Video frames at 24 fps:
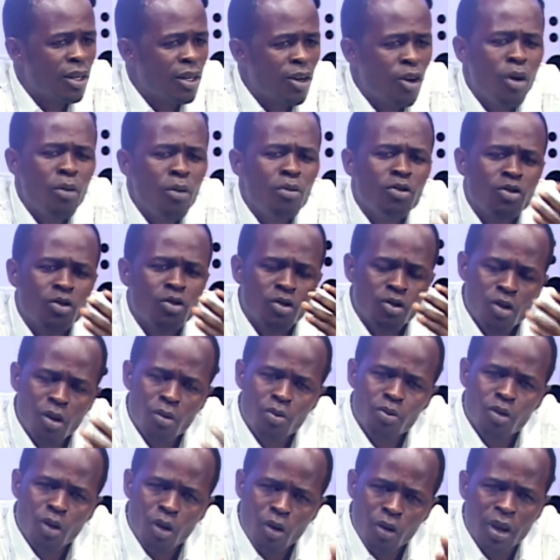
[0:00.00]
Going to
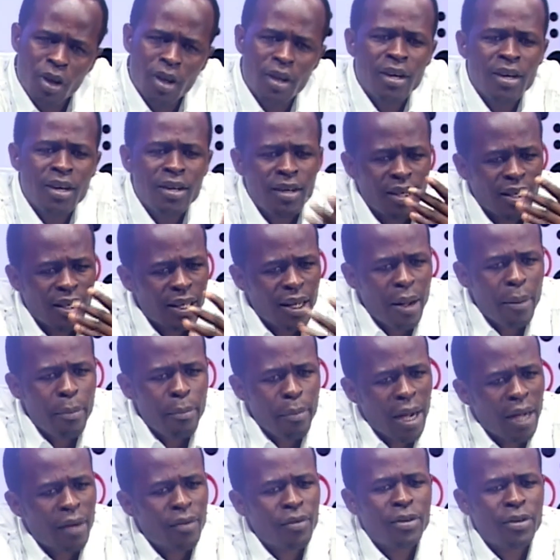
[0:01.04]
stop talking, let them come
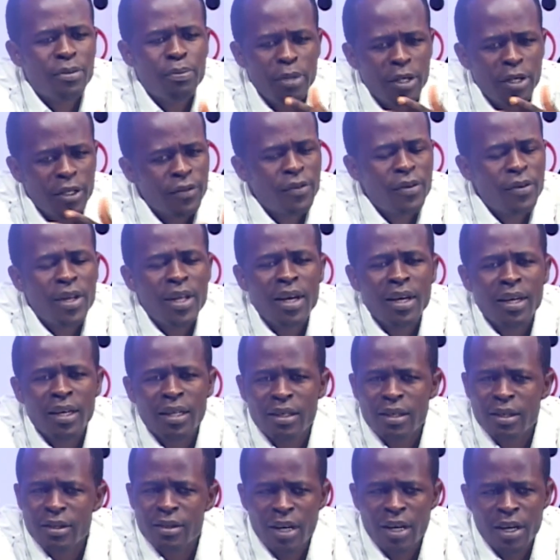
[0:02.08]
back with peacefully
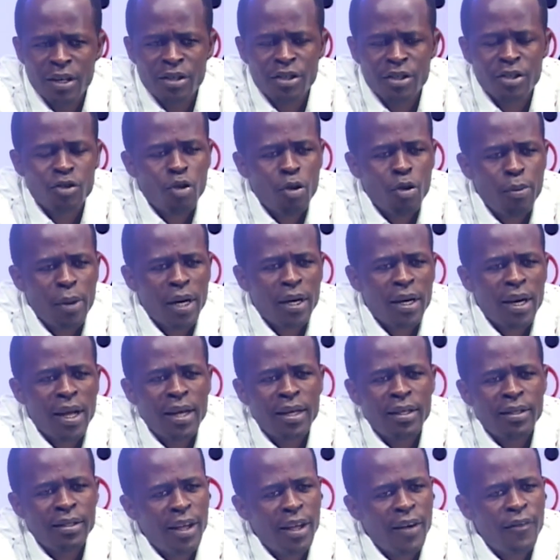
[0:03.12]
and restore back
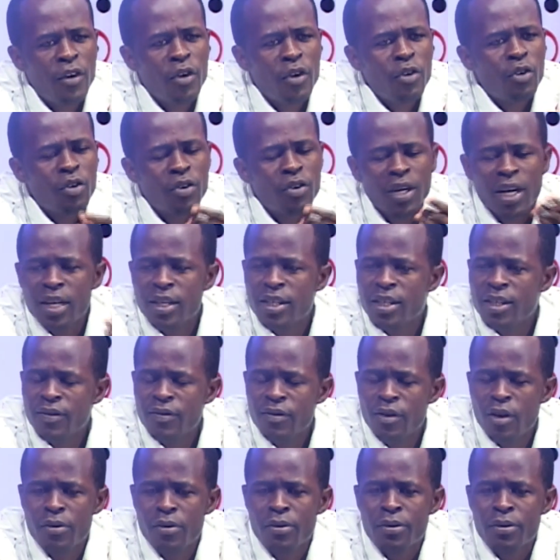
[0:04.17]
their funding or their chiefdom.